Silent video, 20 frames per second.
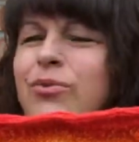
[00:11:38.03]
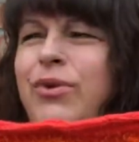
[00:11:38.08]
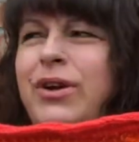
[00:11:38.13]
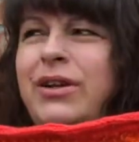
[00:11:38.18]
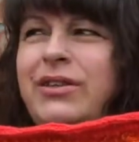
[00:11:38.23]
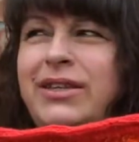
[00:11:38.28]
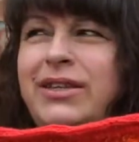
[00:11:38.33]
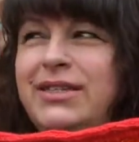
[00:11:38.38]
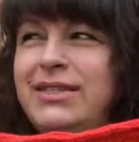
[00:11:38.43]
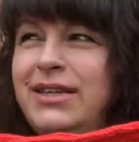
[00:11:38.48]

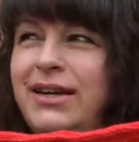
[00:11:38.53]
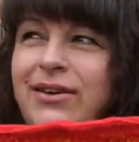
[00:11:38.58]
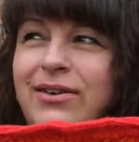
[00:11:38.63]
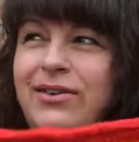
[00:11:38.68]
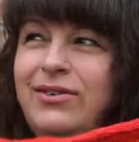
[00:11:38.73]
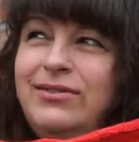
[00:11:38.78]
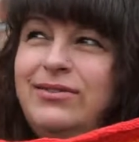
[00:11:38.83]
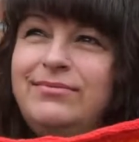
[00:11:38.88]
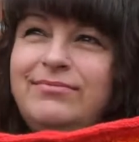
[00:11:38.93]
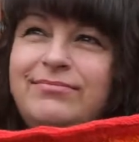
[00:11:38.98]
really
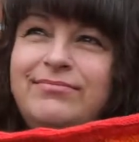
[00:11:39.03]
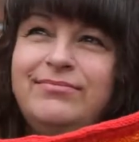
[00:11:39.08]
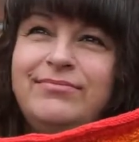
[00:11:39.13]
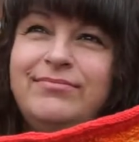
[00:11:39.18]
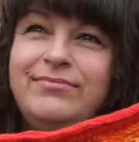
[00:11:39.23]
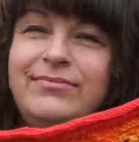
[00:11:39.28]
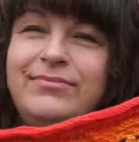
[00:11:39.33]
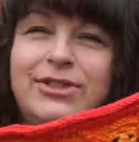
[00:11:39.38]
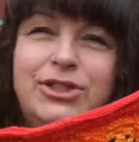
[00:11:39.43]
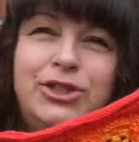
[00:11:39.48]
tell
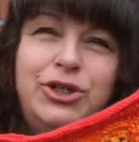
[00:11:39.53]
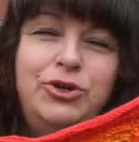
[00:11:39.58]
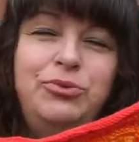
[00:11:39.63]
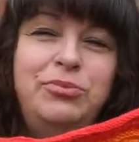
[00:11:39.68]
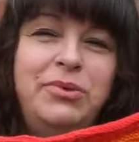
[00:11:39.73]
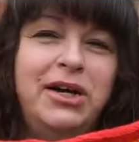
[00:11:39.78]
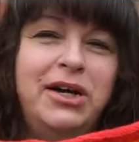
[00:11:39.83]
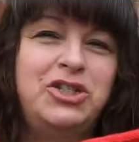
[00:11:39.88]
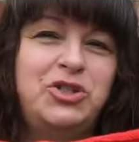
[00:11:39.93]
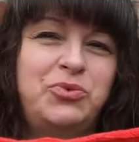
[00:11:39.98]
too
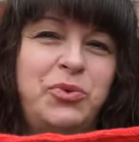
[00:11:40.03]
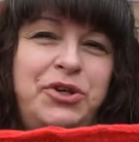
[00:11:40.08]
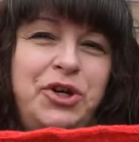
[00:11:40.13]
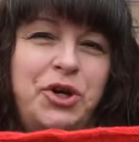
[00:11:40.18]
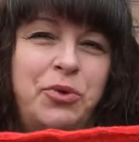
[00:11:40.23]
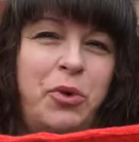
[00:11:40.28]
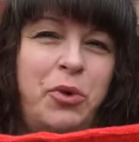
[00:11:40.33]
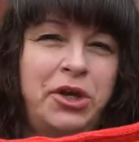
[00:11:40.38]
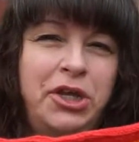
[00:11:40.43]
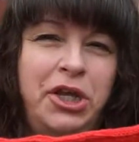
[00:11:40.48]
much when
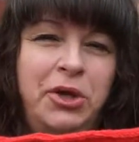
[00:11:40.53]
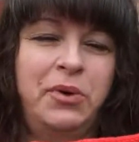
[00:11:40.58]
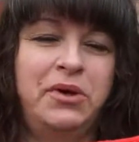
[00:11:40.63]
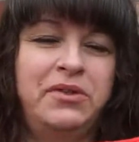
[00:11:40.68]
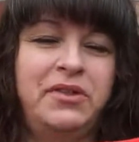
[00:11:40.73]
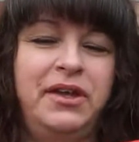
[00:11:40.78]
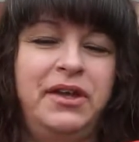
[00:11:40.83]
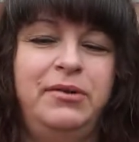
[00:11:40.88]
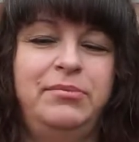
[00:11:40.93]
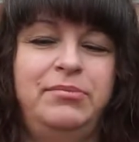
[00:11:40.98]
you're working
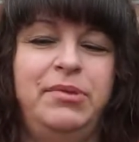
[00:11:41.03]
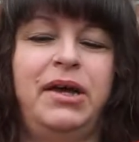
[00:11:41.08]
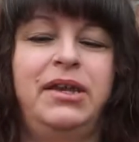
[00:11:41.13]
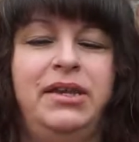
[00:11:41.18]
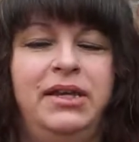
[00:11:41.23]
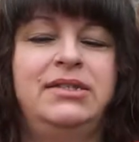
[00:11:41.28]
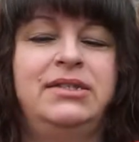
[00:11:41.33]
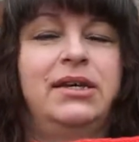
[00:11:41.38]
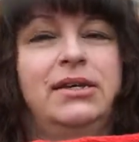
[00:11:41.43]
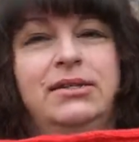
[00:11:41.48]
with it, but
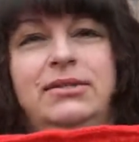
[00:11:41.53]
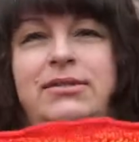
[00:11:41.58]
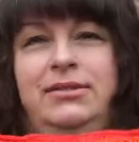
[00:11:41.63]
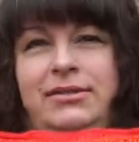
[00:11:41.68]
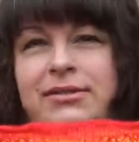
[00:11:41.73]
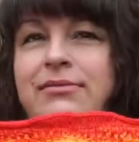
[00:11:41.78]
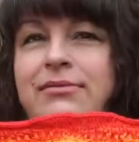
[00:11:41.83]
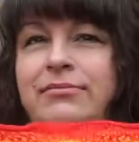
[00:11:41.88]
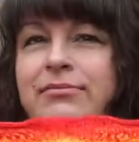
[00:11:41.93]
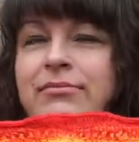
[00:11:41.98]
it
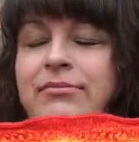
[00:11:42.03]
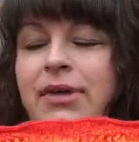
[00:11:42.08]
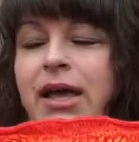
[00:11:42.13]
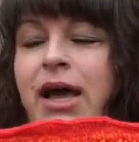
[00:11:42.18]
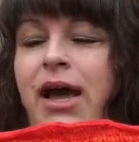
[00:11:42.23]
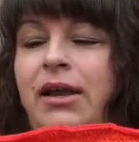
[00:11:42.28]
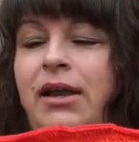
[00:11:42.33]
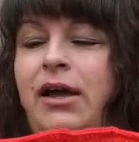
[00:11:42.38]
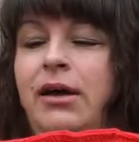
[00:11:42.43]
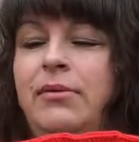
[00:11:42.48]
does
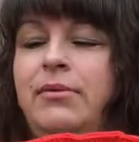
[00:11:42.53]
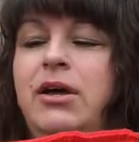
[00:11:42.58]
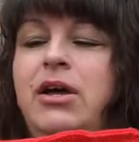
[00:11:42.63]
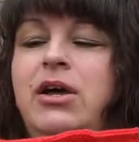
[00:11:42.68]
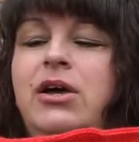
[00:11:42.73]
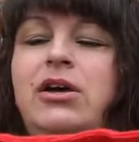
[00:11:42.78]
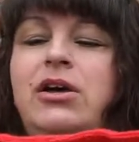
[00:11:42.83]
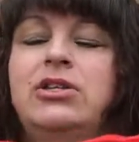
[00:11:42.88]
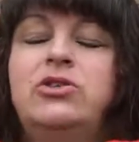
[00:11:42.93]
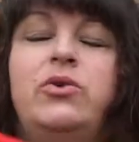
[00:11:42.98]
add up.
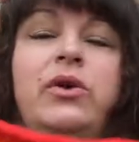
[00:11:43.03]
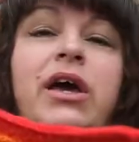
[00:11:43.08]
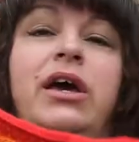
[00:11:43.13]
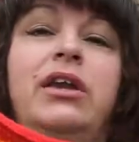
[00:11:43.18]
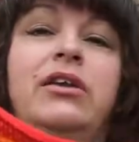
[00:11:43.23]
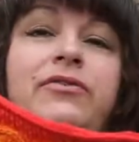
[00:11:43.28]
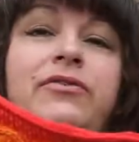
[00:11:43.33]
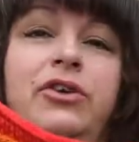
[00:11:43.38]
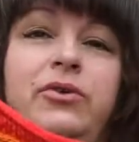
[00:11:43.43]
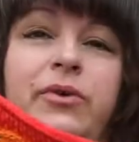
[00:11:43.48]
So I got
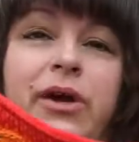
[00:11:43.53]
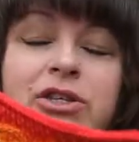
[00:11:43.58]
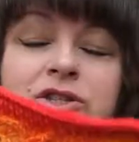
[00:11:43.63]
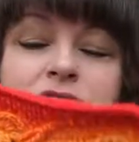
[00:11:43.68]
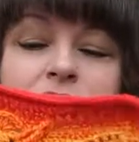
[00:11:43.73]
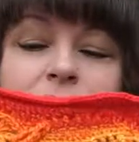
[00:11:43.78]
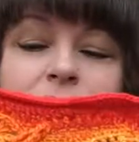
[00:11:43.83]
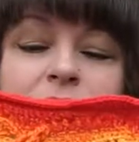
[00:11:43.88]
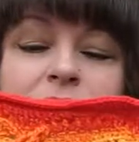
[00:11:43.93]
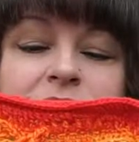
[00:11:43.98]
a few
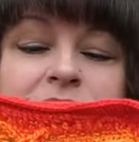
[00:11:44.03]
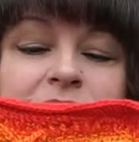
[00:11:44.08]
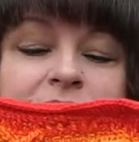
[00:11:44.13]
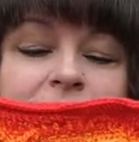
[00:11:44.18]
extra rows in